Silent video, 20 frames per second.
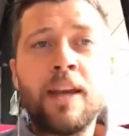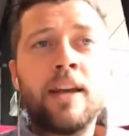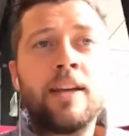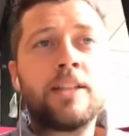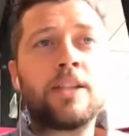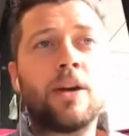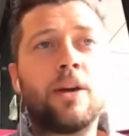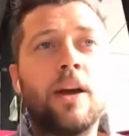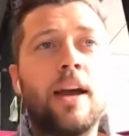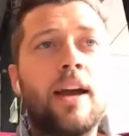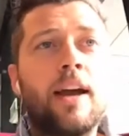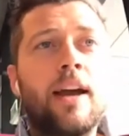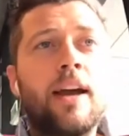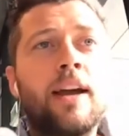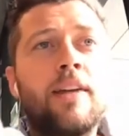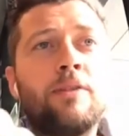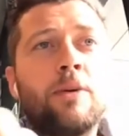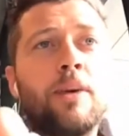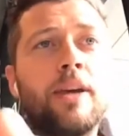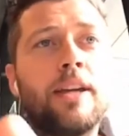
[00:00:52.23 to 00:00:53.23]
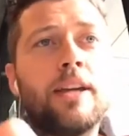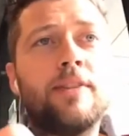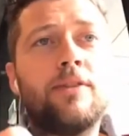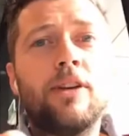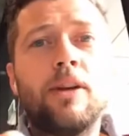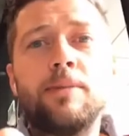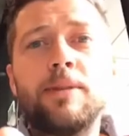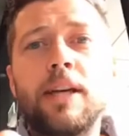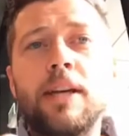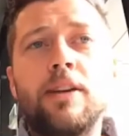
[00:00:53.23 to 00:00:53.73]
So every week, give you
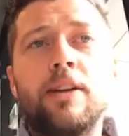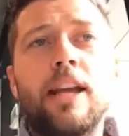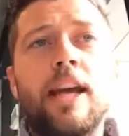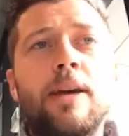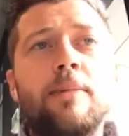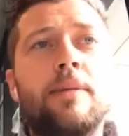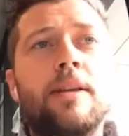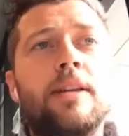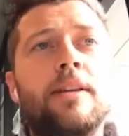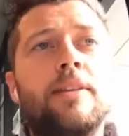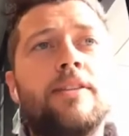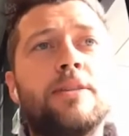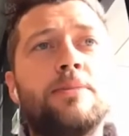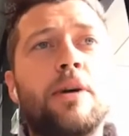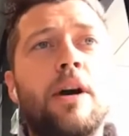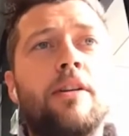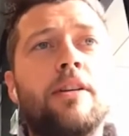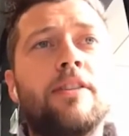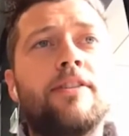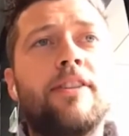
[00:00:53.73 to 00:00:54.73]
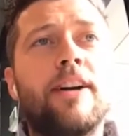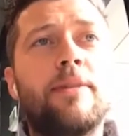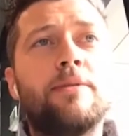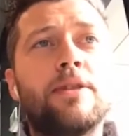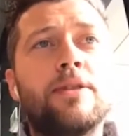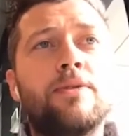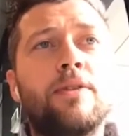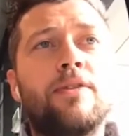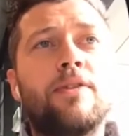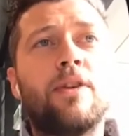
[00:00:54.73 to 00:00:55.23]
an update on how many aspiring
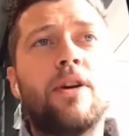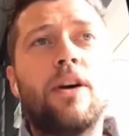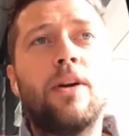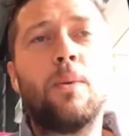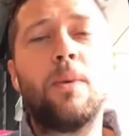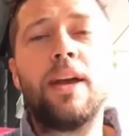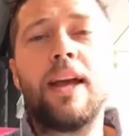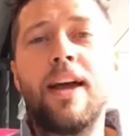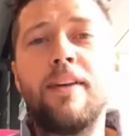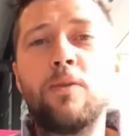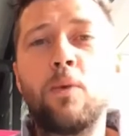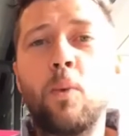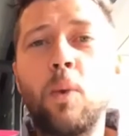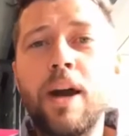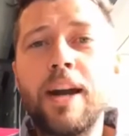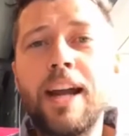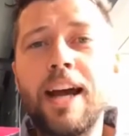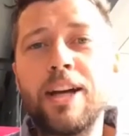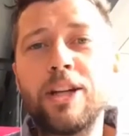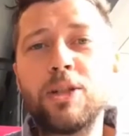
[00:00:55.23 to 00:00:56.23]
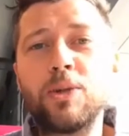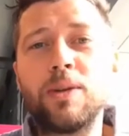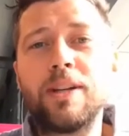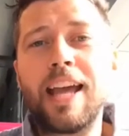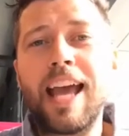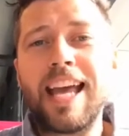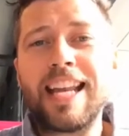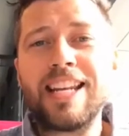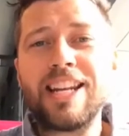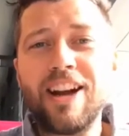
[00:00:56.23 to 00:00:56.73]
farmers we've got. We have
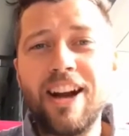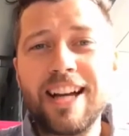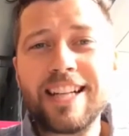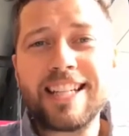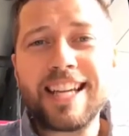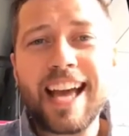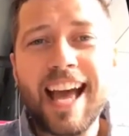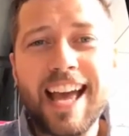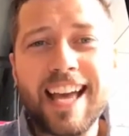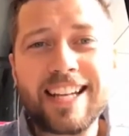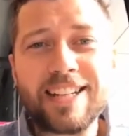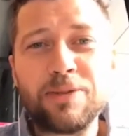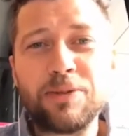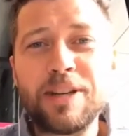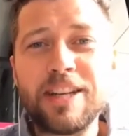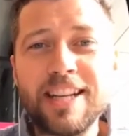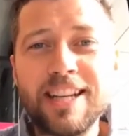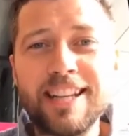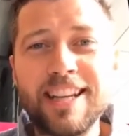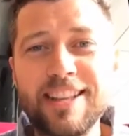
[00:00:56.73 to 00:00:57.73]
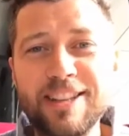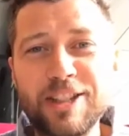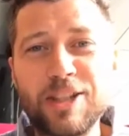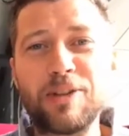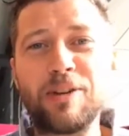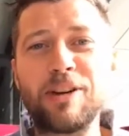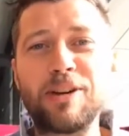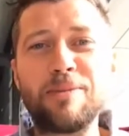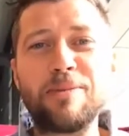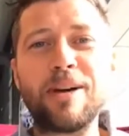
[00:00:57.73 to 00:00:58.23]
198. We're nearly at the
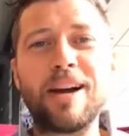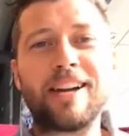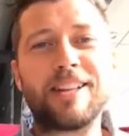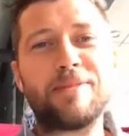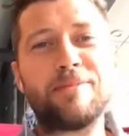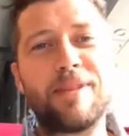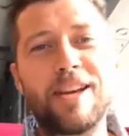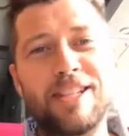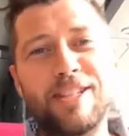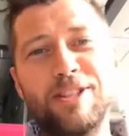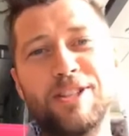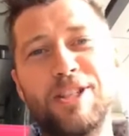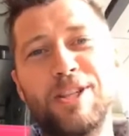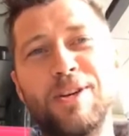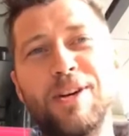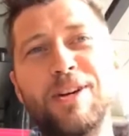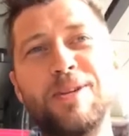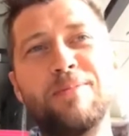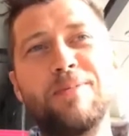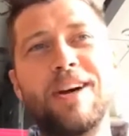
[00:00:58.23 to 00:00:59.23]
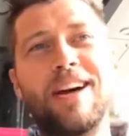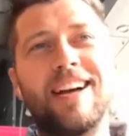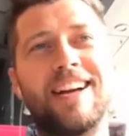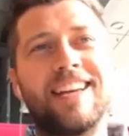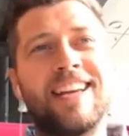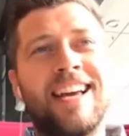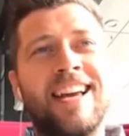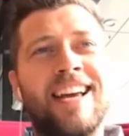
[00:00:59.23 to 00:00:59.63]
200 mark, the magical 200 mark.